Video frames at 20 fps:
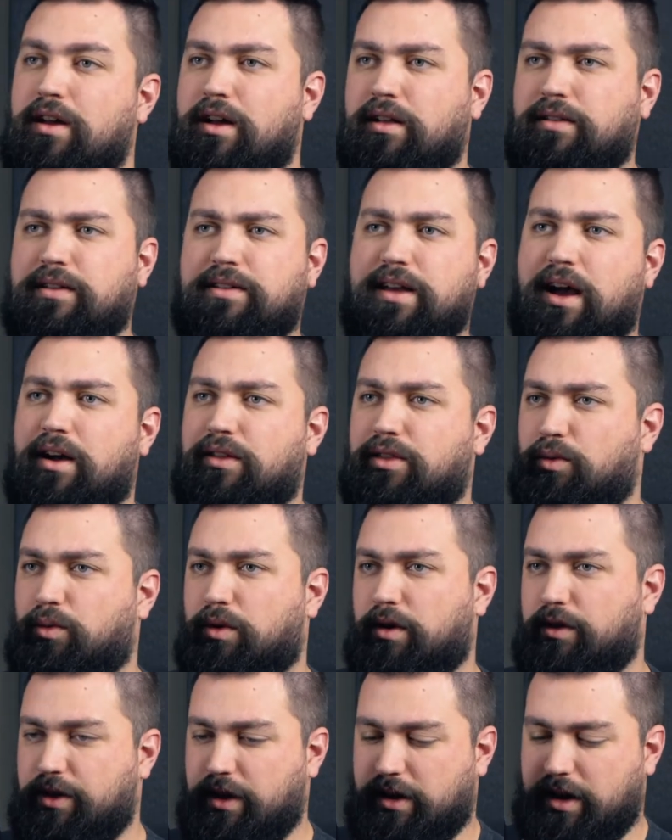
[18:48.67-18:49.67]
At least out in the
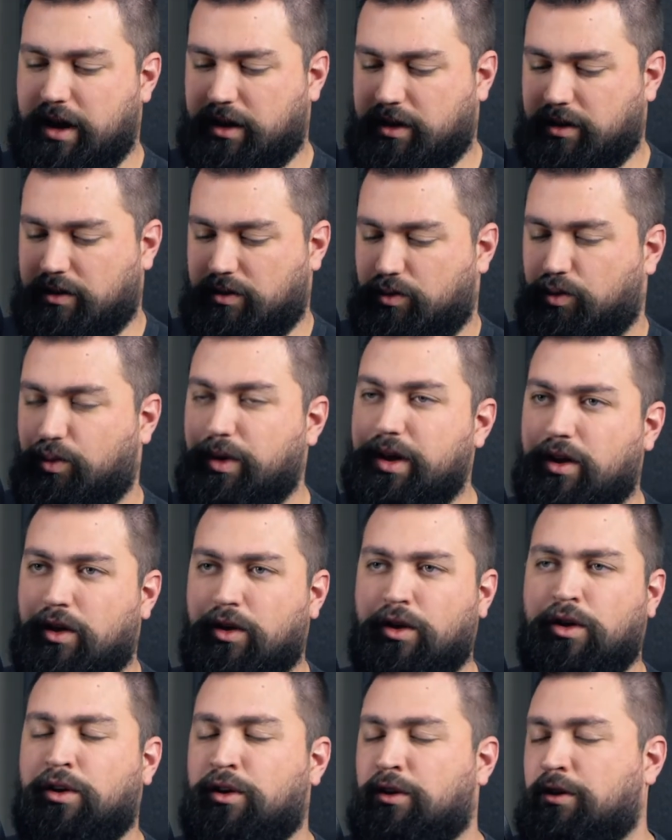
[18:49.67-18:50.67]
woods, like, I can
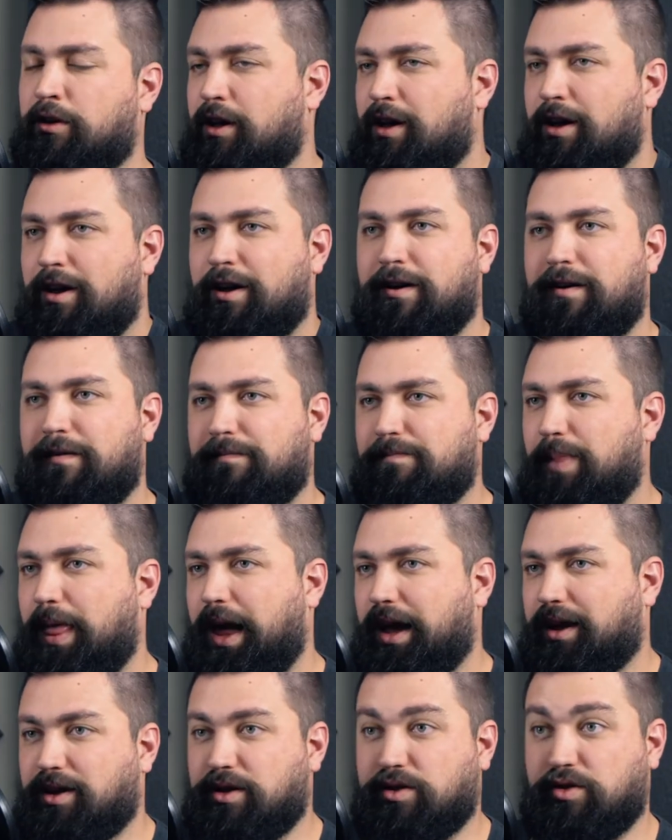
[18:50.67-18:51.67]
whittle.
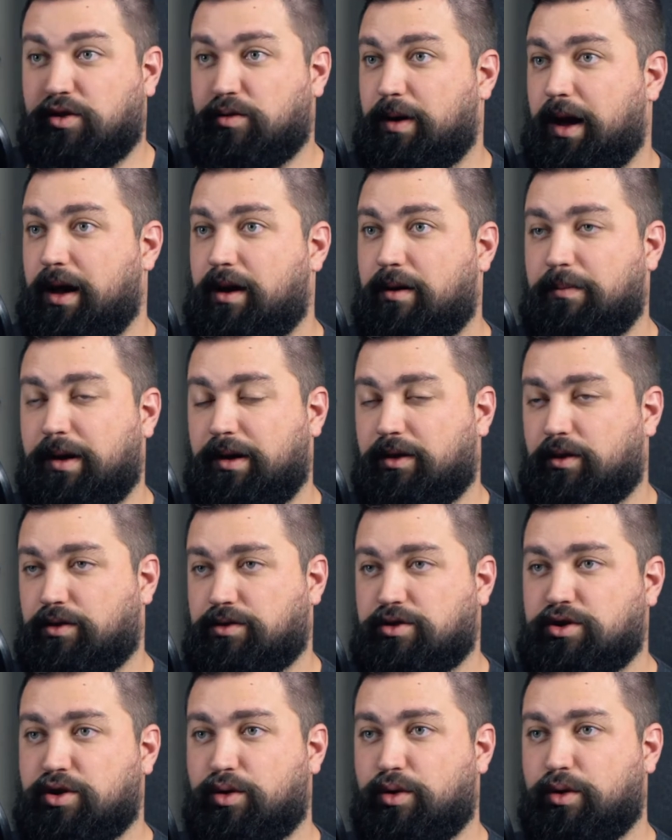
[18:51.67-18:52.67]
I can do my little
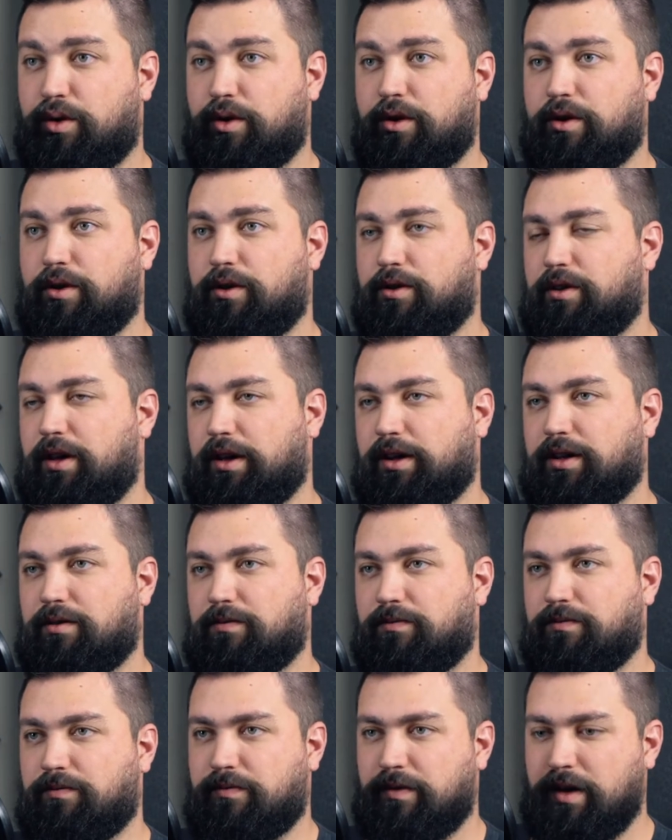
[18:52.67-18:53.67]
chores. I
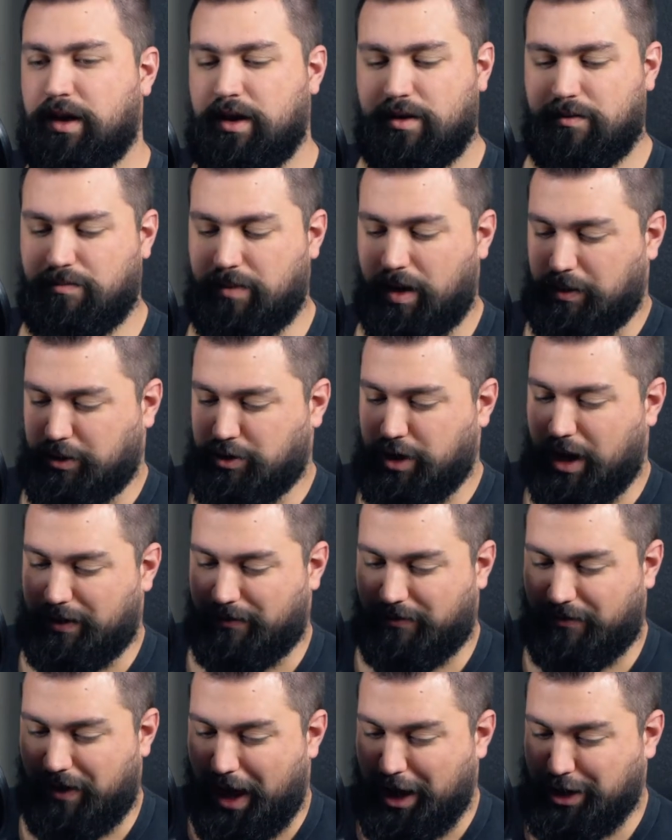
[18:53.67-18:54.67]
can maybe try to
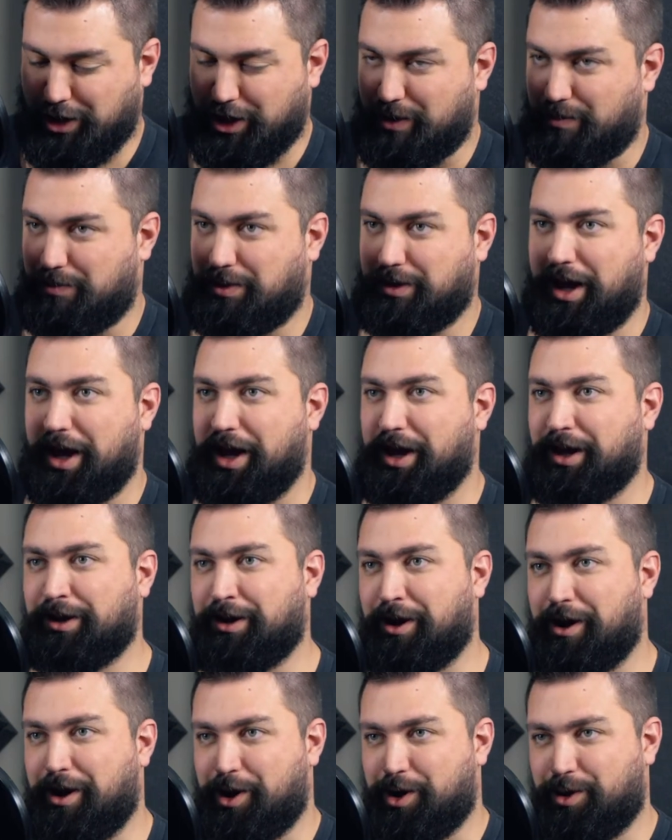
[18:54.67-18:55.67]
fashion playing
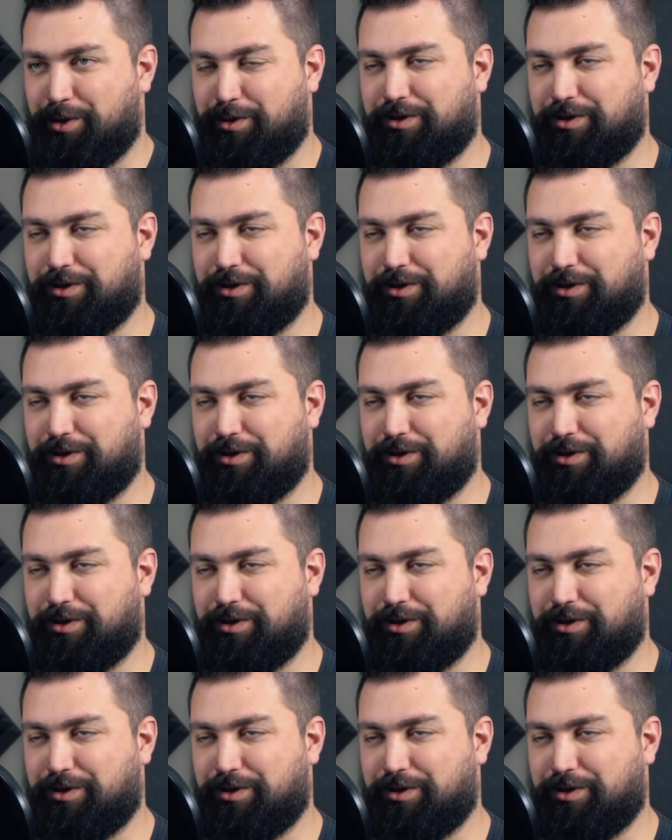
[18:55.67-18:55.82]
cards